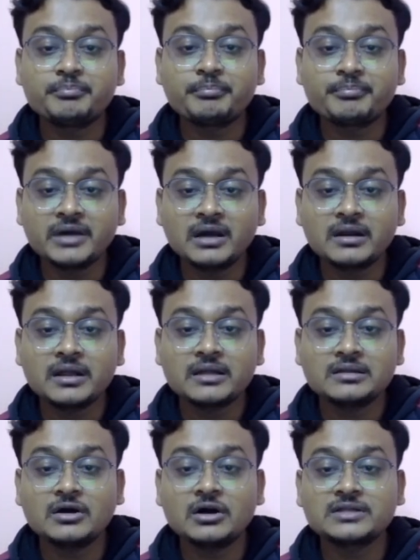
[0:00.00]
Fear
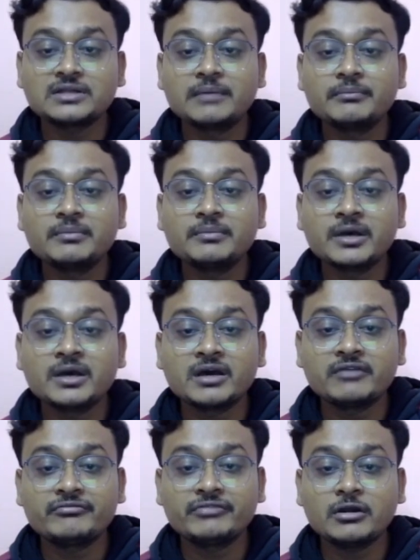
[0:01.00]
or
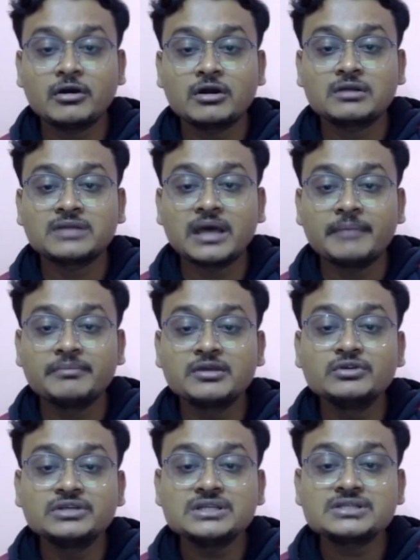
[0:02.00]
the
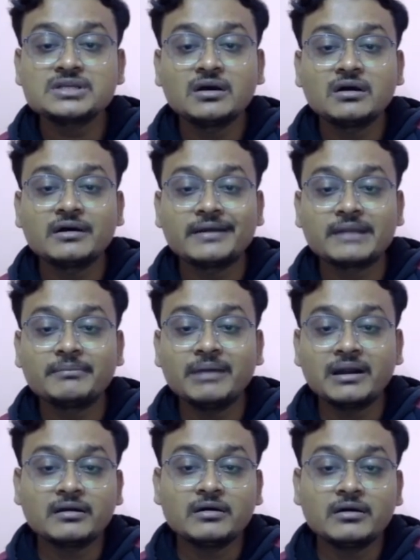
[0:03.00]
Ambiguities,
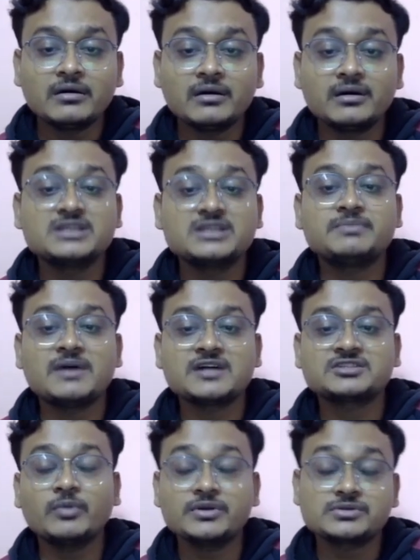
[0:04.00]
Redburn, his first
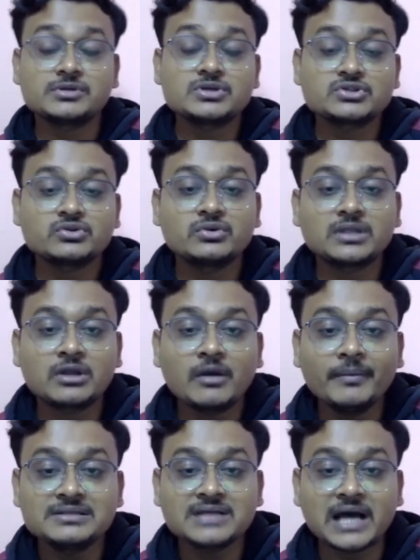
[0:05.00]
voice. So the
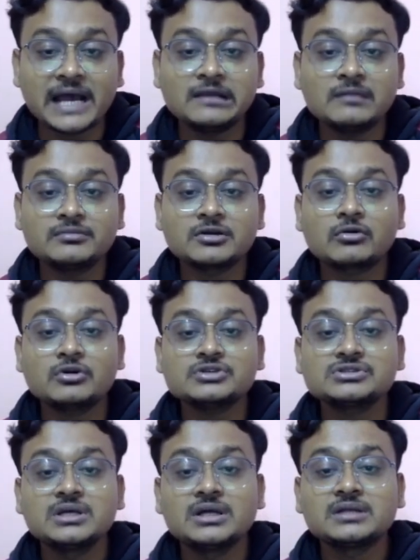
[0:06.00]
novel is Isle of the
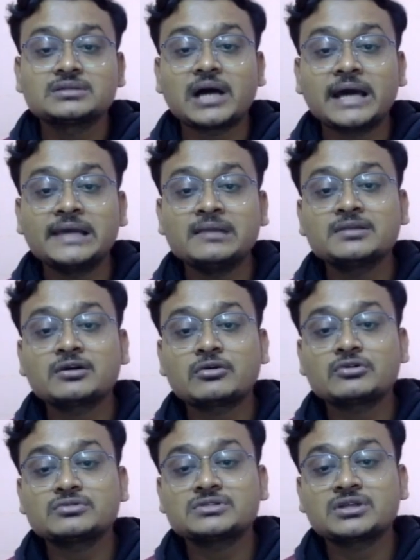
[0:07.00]
Cross. Isle of the
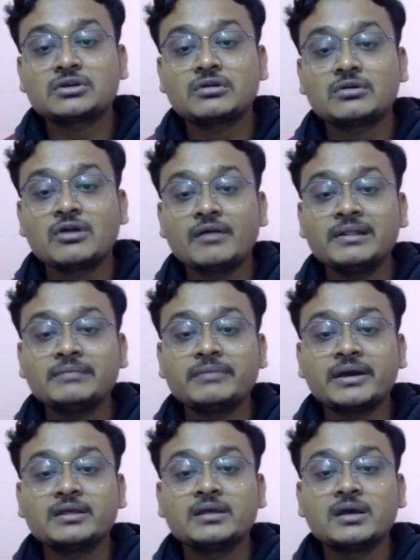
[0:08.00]
Cross was the novel
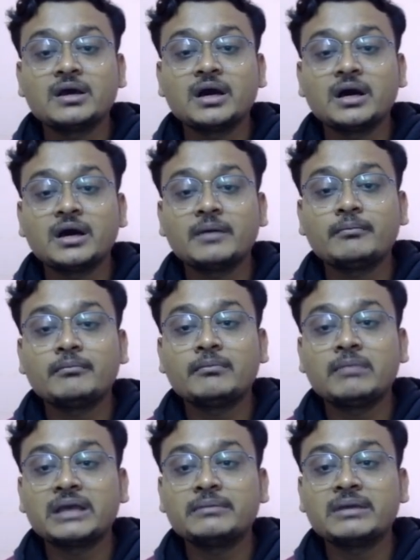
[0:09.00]
by
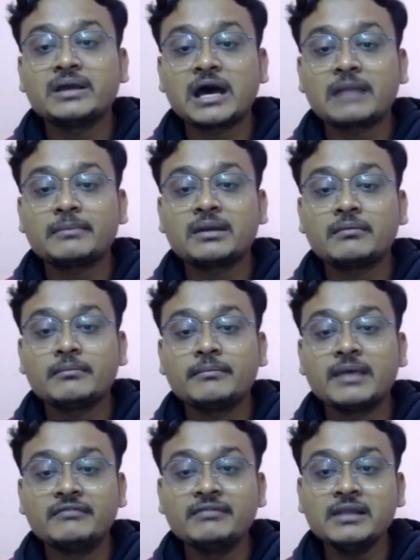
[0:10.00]
Herman
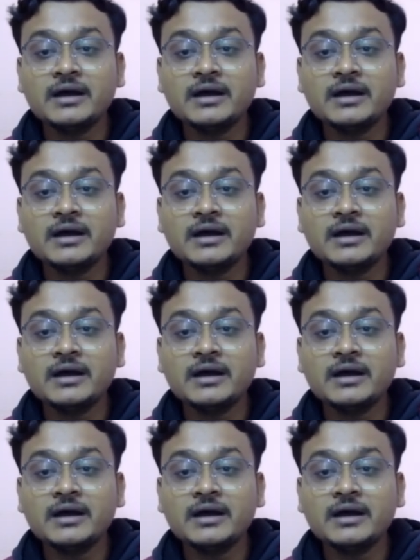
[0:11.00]
Melville.